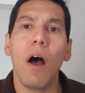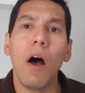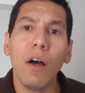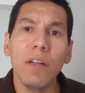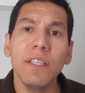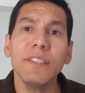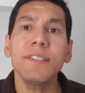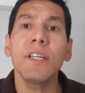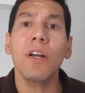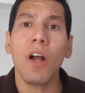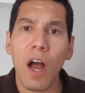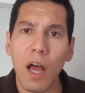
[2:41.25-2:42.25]
honest
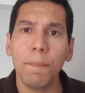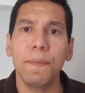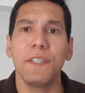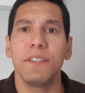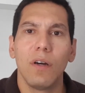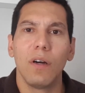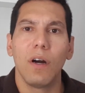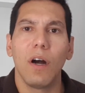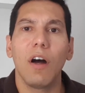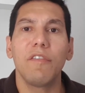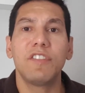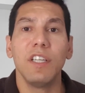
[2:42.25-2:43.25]
copies
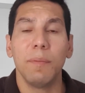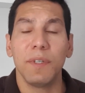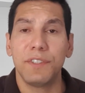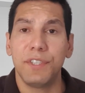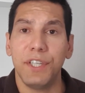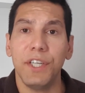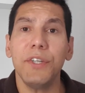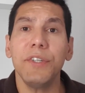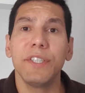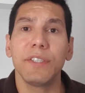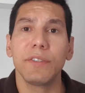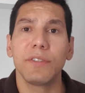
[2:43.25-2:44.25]
of the
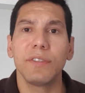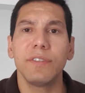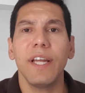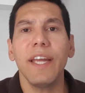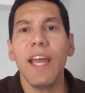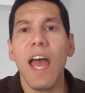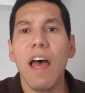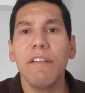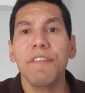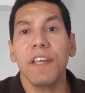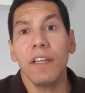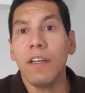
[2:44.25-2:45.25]
materials they
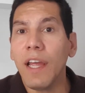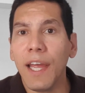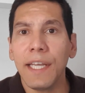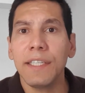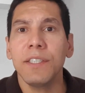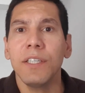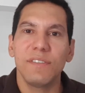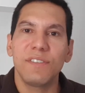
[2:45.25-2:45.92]
have in hand.